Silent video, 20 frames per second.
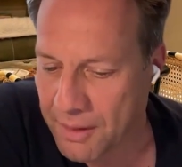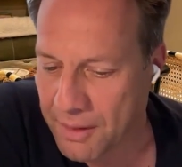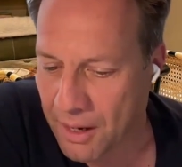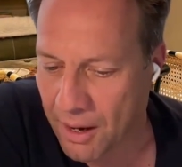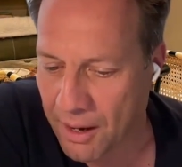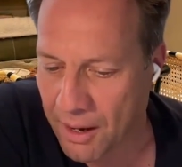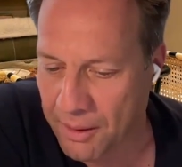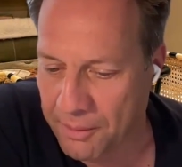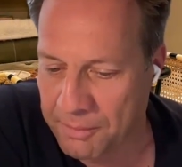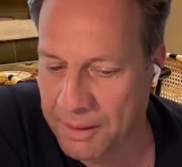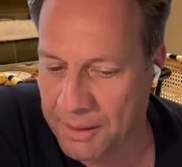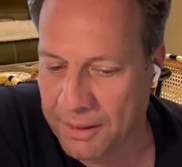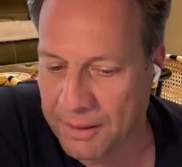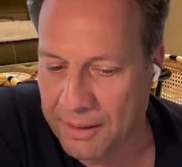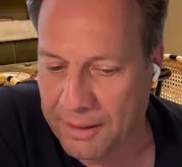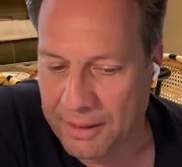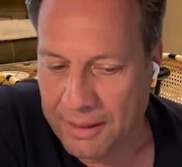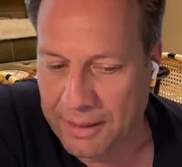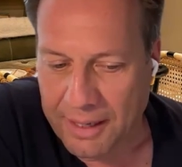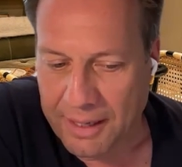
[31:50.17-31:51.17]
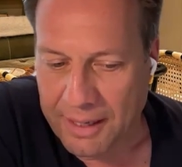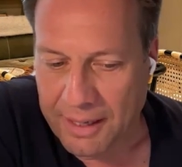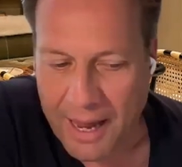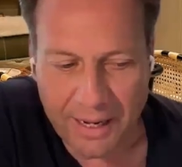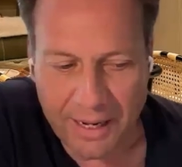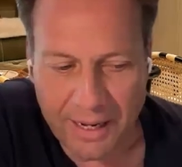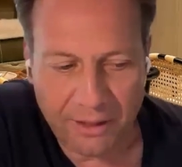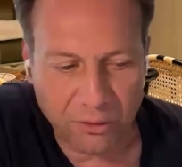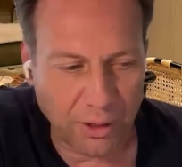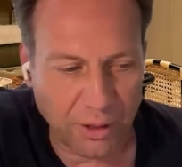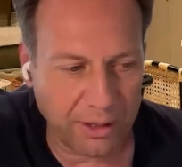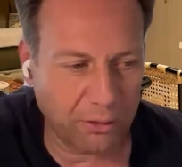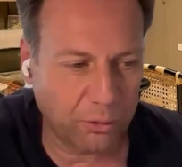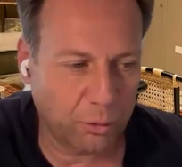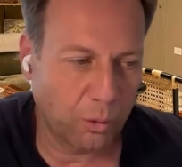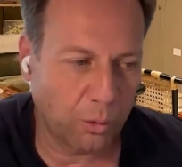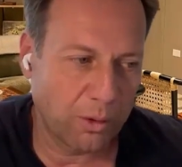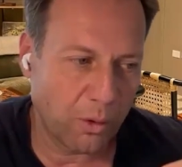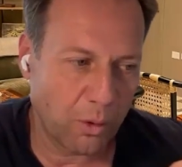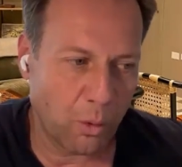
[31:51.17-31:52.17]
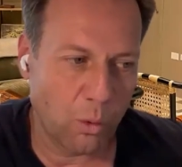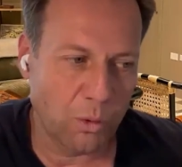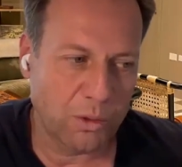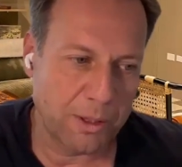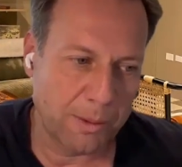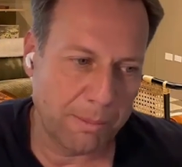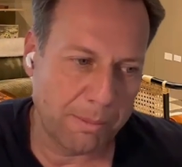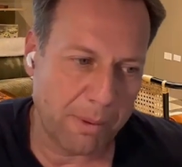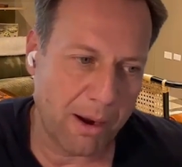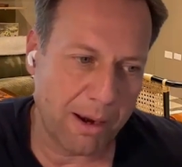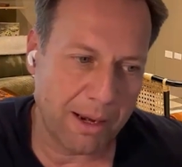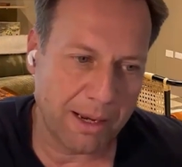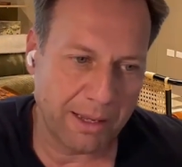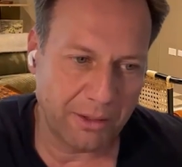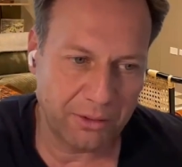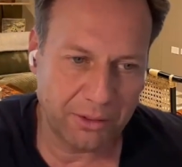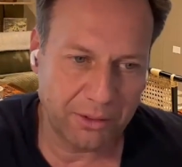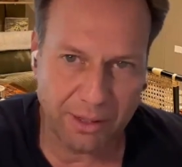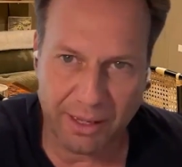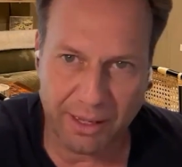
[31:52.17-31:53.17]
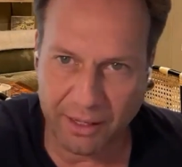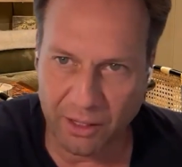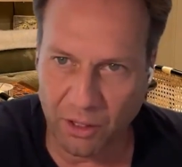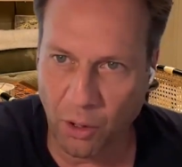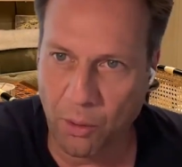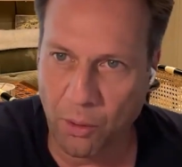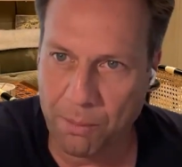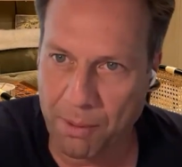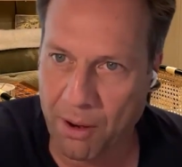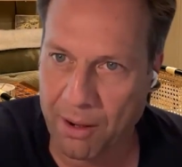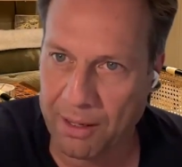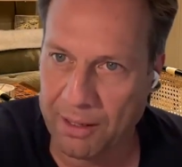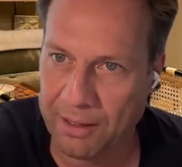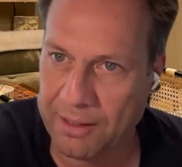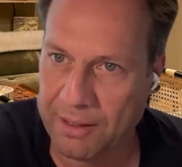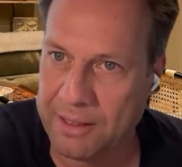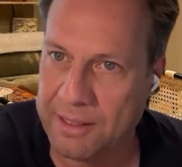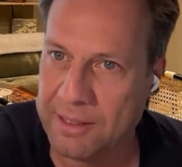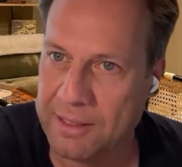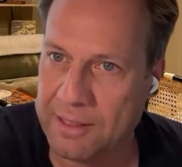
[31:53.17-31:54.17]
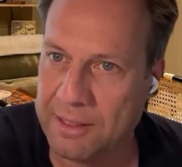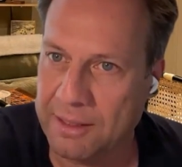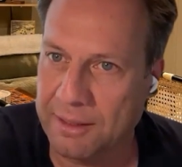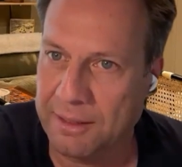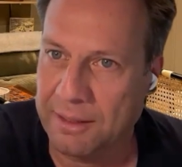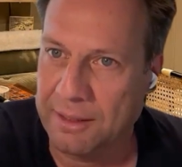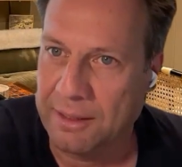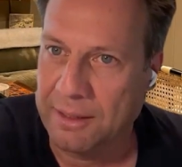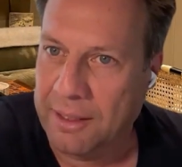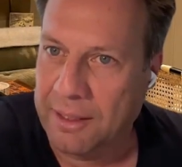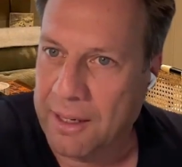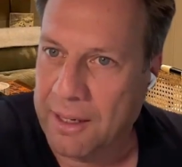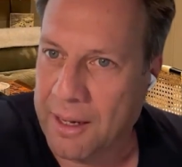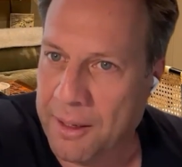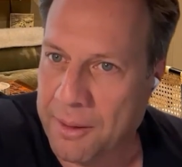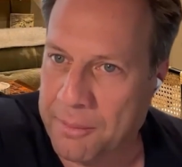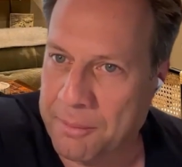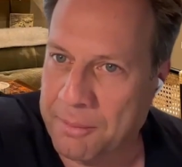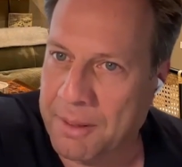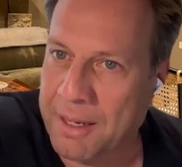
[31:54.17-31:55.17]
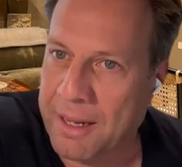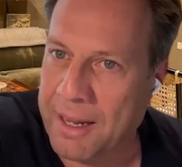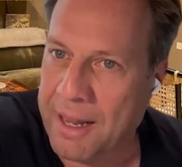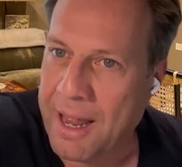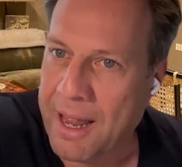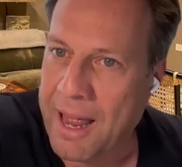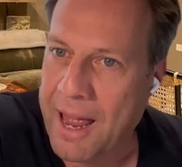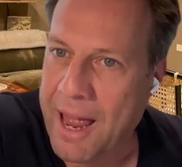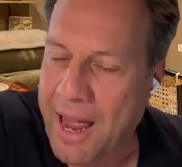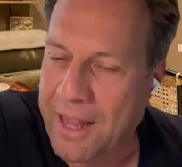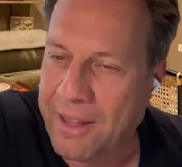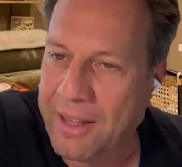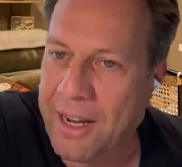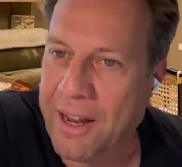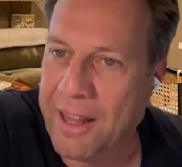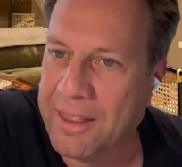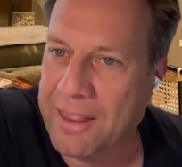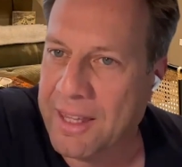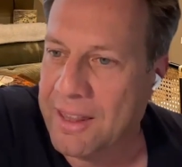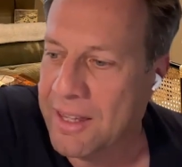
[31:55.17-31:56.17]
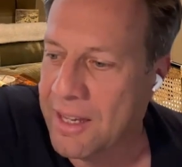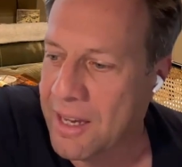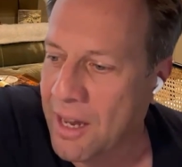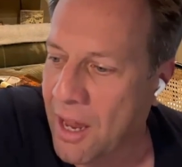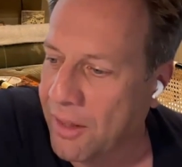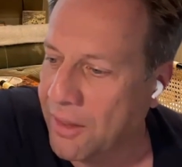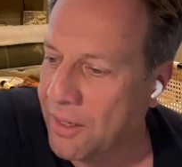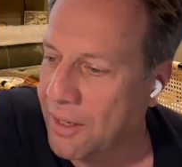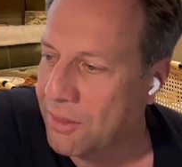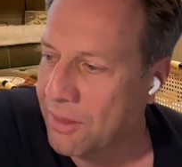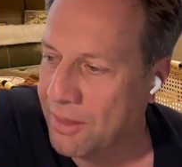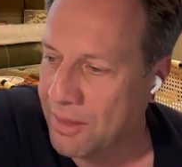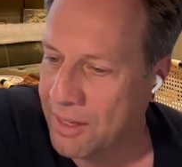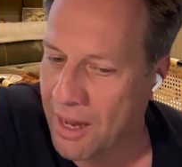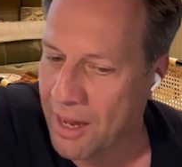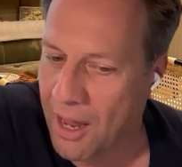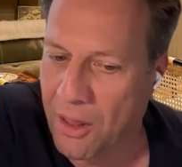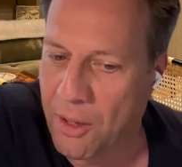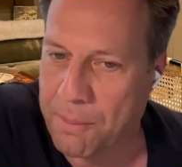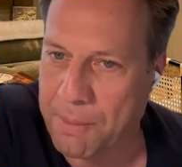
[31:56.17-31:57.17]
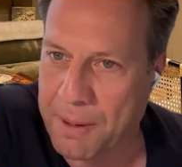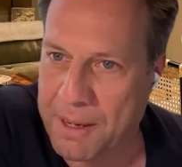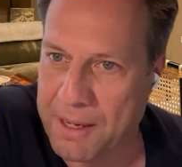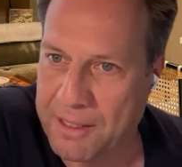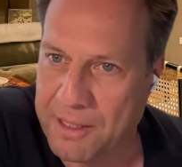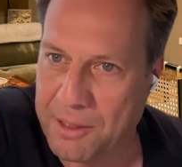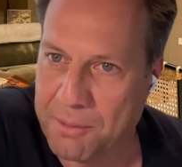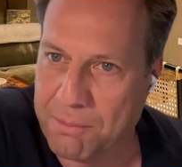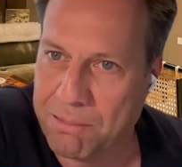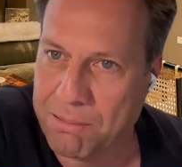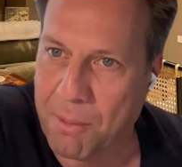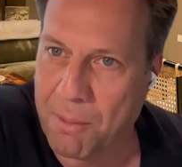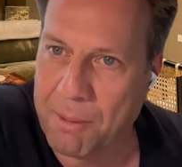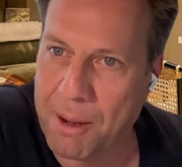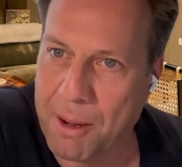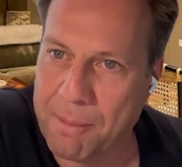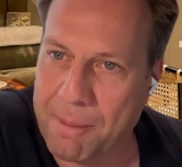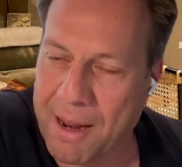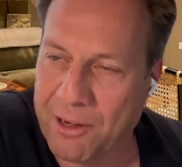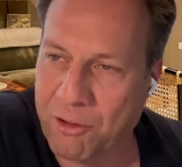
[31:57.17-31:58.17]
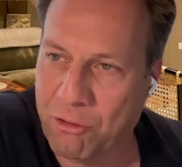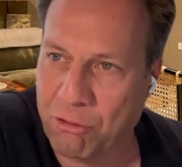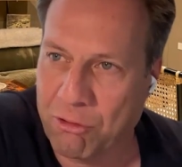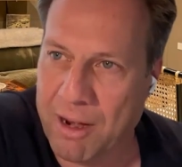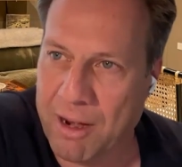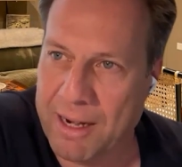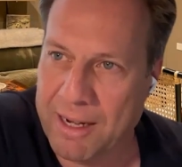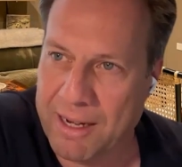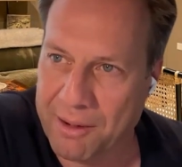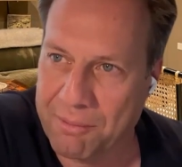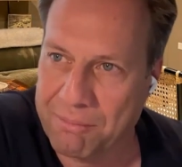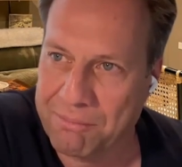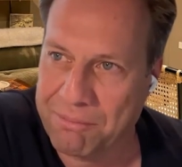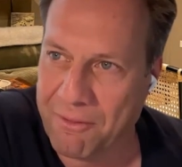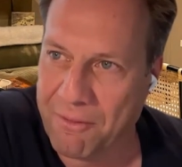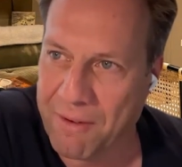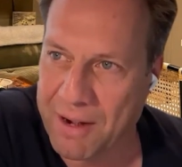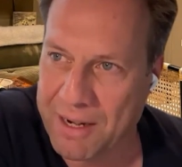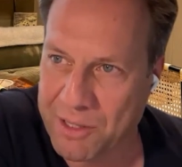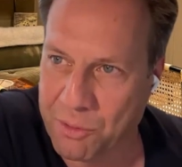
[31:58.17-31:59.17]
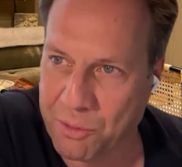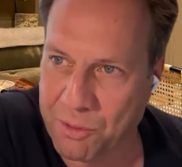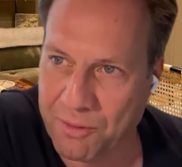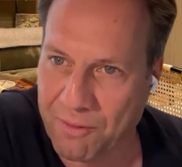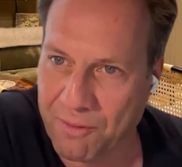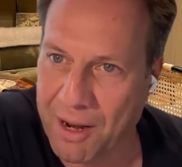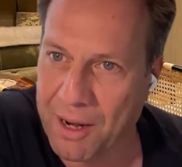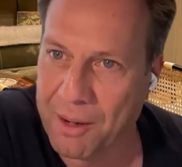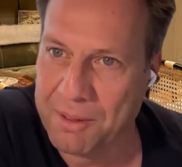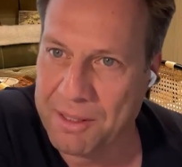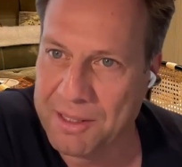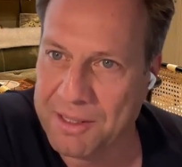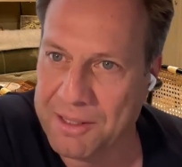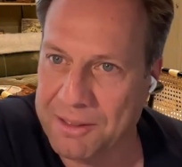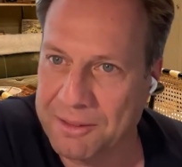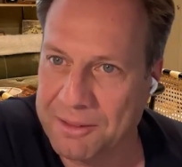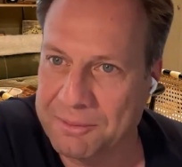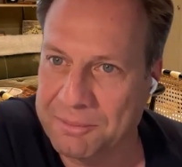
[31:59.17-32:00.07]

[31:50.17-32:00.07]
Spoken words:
So there's sort of autopilots and then co-pilots. Um, and then I think the other piece is probably about training and professional development.